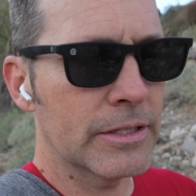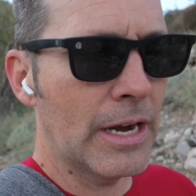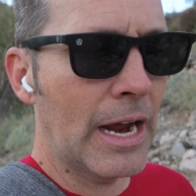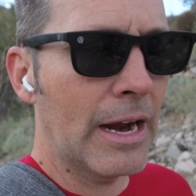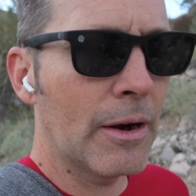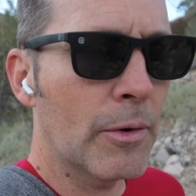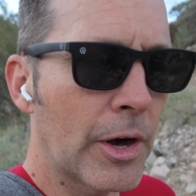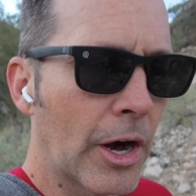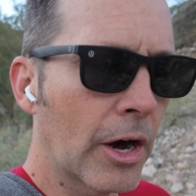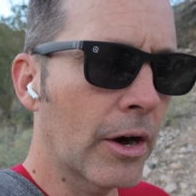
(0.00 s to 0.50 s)
And now
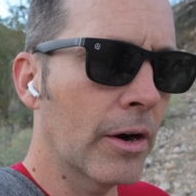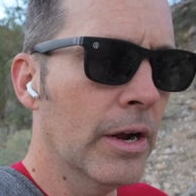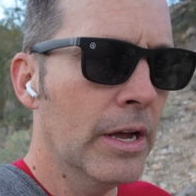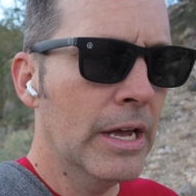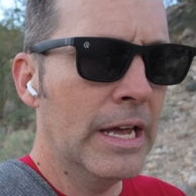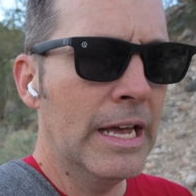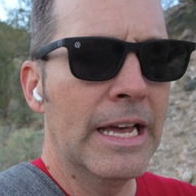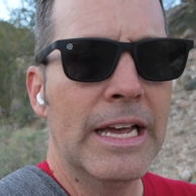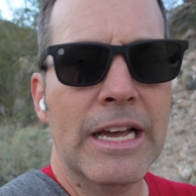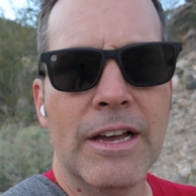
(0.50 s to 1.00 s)
here we are,
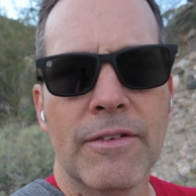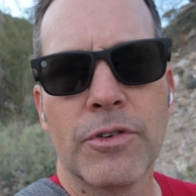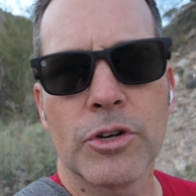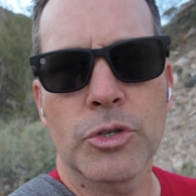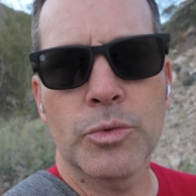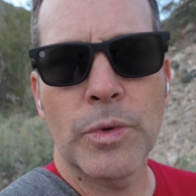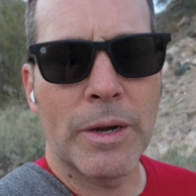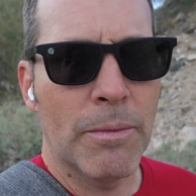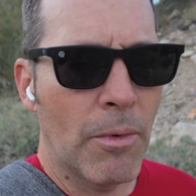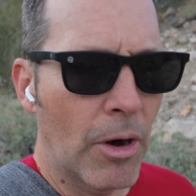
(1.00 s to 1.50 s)

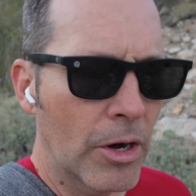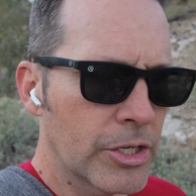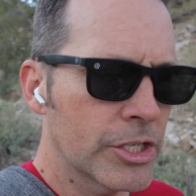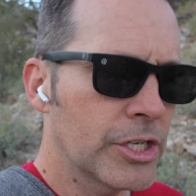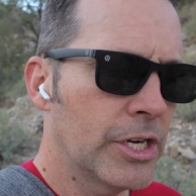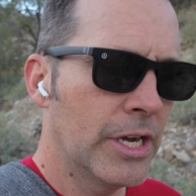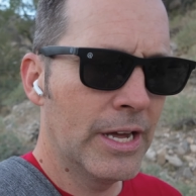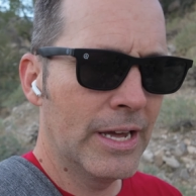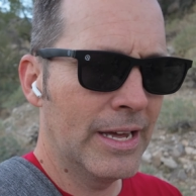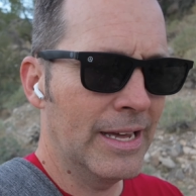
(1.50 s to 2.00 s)
first week of
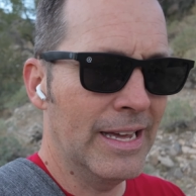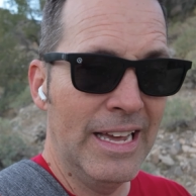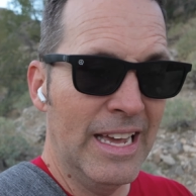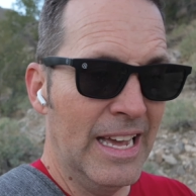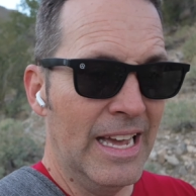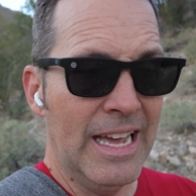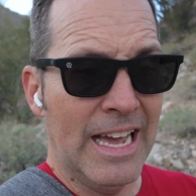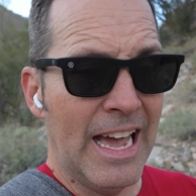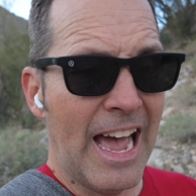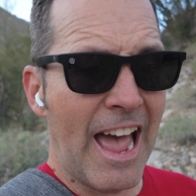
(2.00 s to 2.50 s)
March.
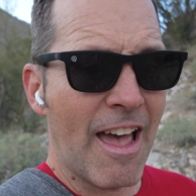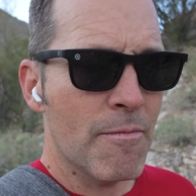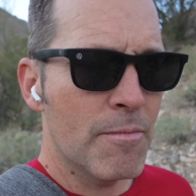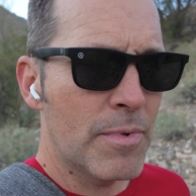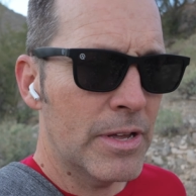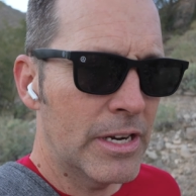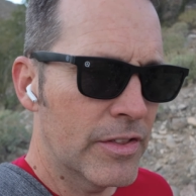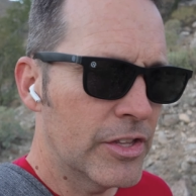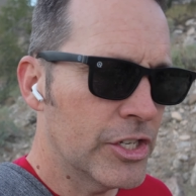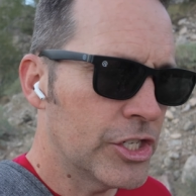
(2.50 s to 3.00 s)
I haven't
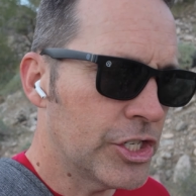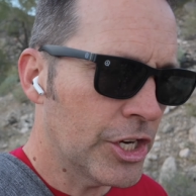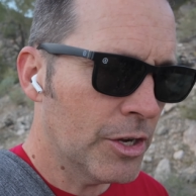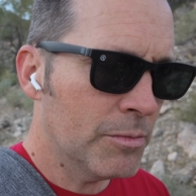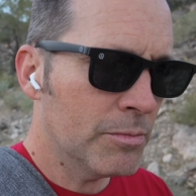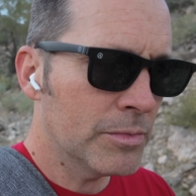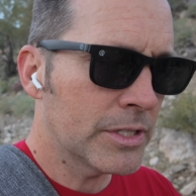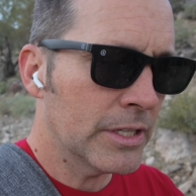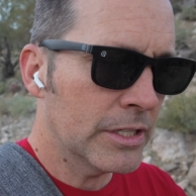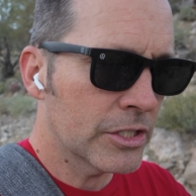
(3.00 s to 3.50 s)
been to the
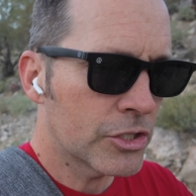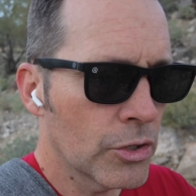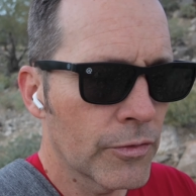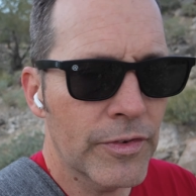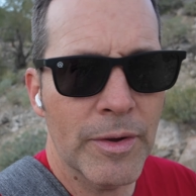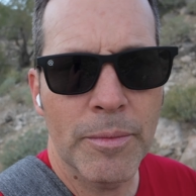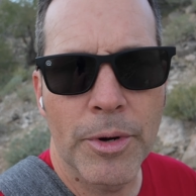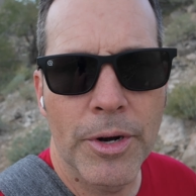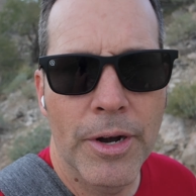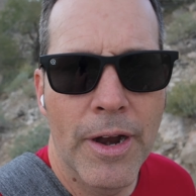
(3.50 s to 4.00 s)
gym since
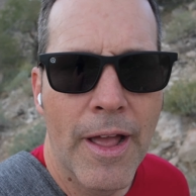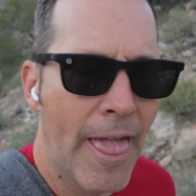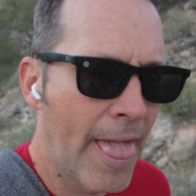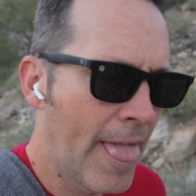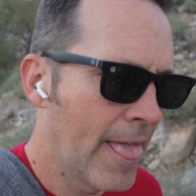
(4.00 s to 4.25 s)
November.